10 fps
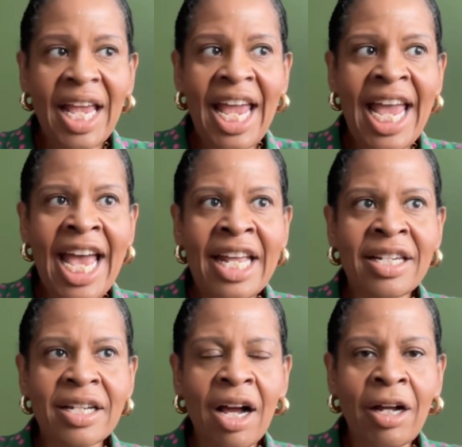
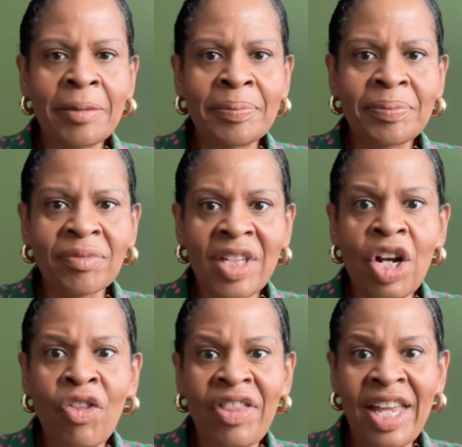And,
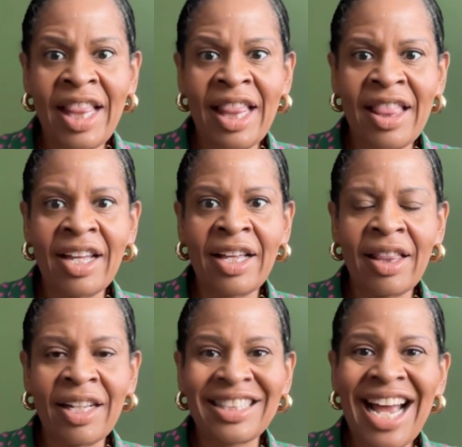then
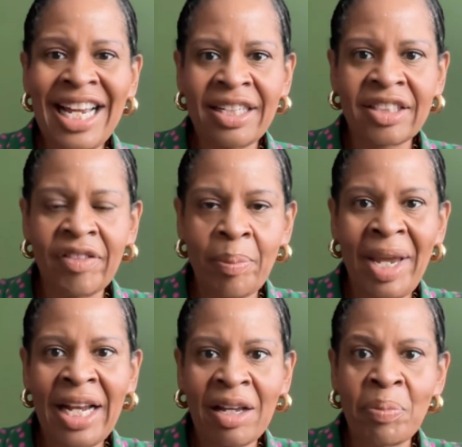the tightness of the
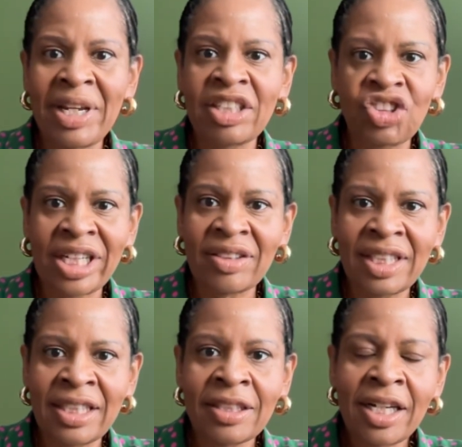band can be
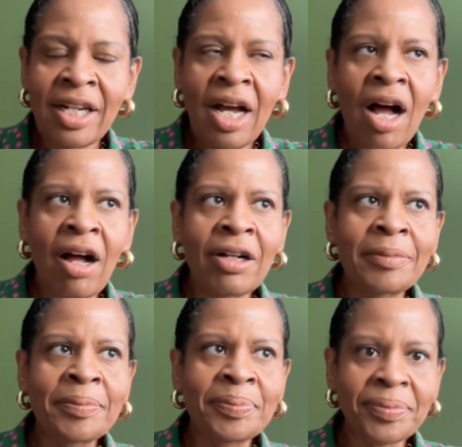adjusted
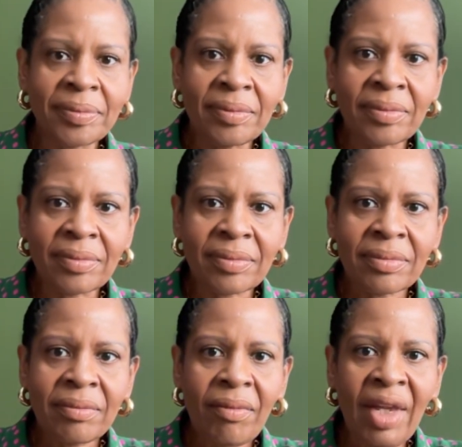and
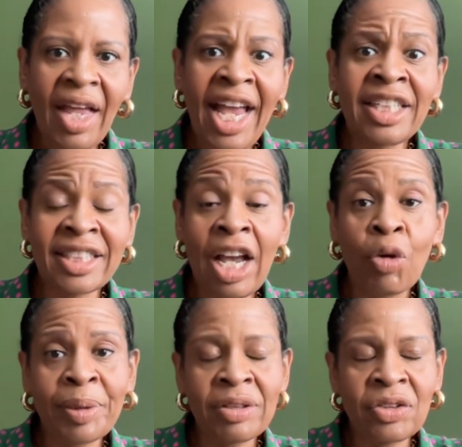to
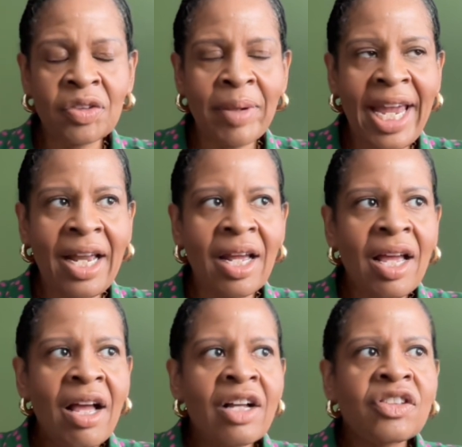help you lose weight.
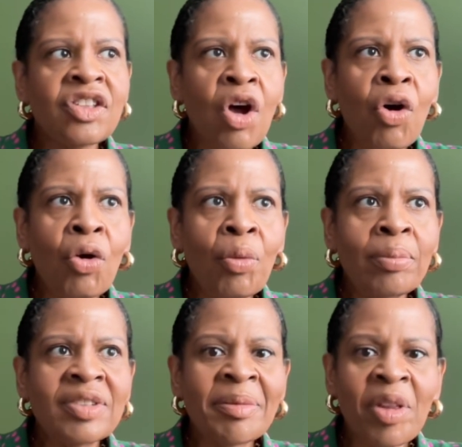So
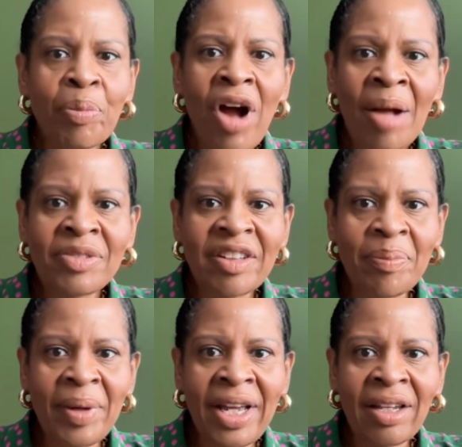some of the problems
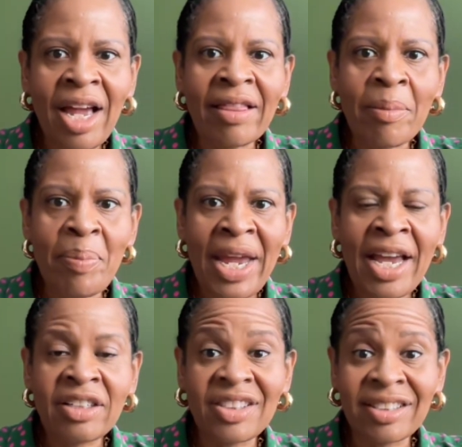have been like the
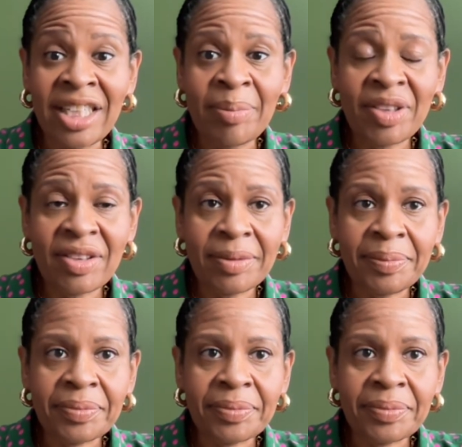band slips